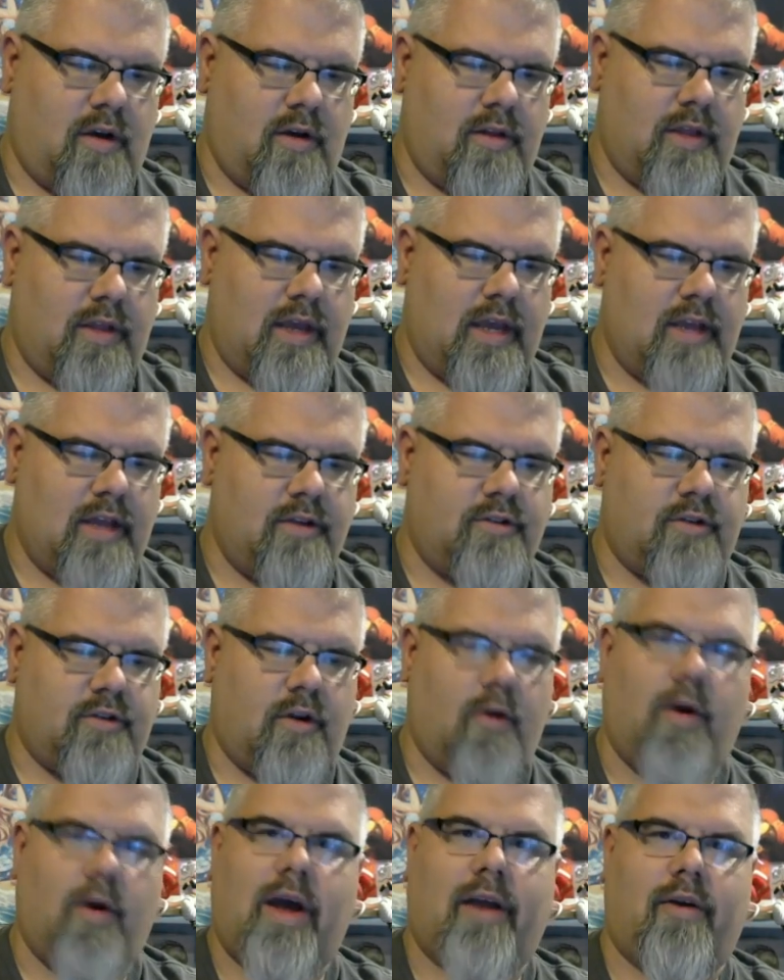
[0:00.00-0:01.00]
in the
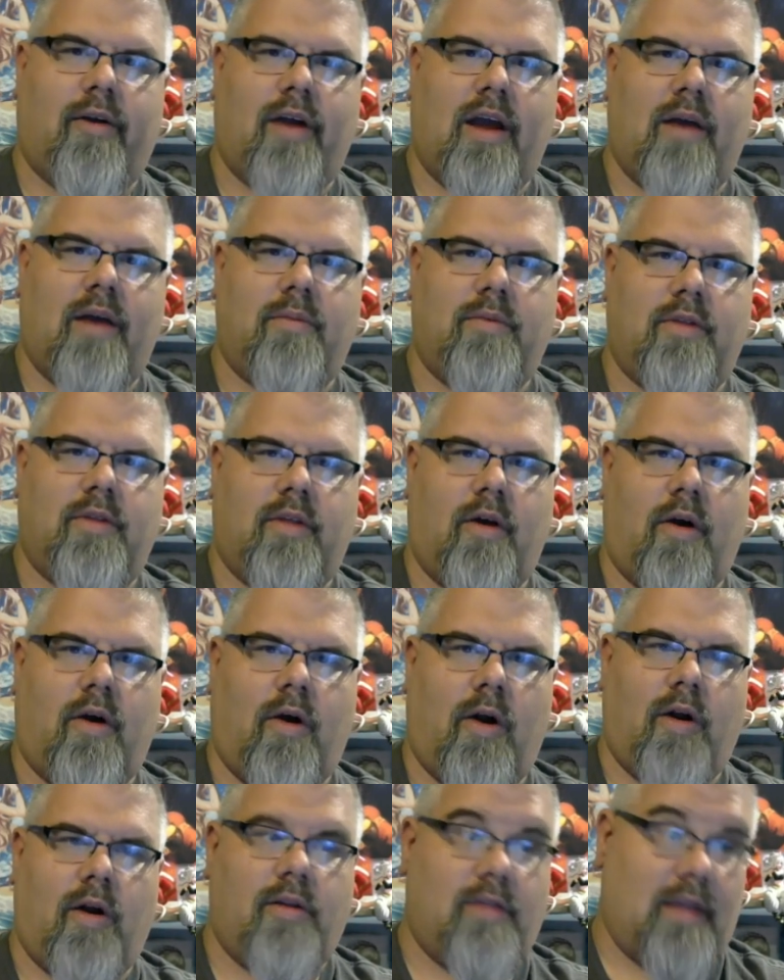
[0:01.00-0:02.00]
intro, I grabbed the
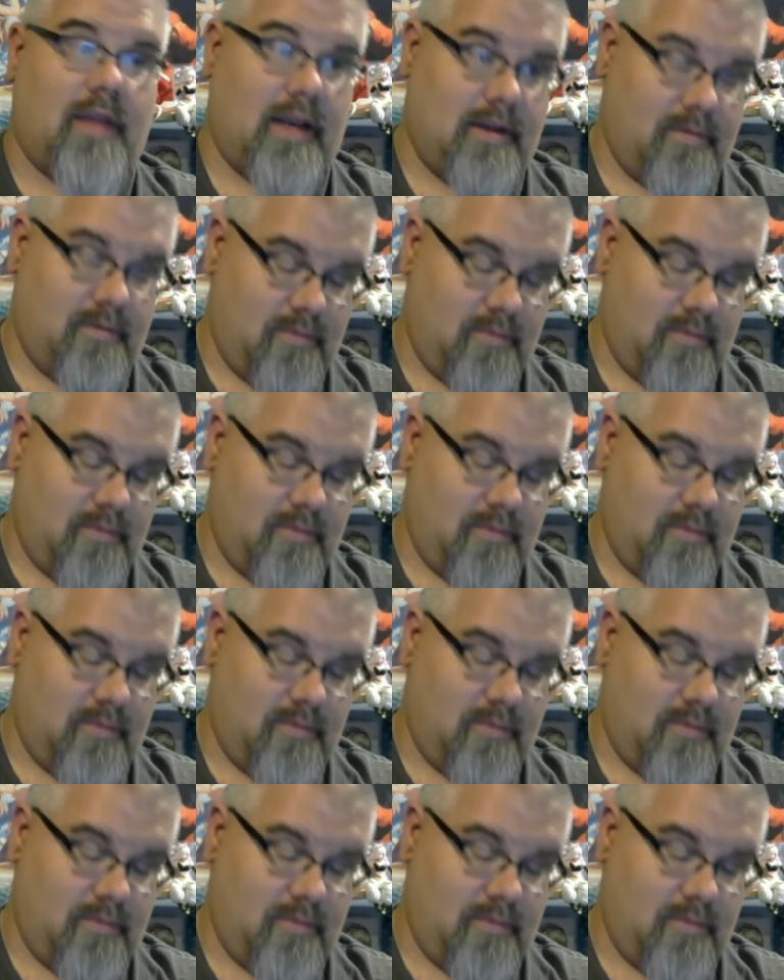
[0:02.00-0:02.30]
art that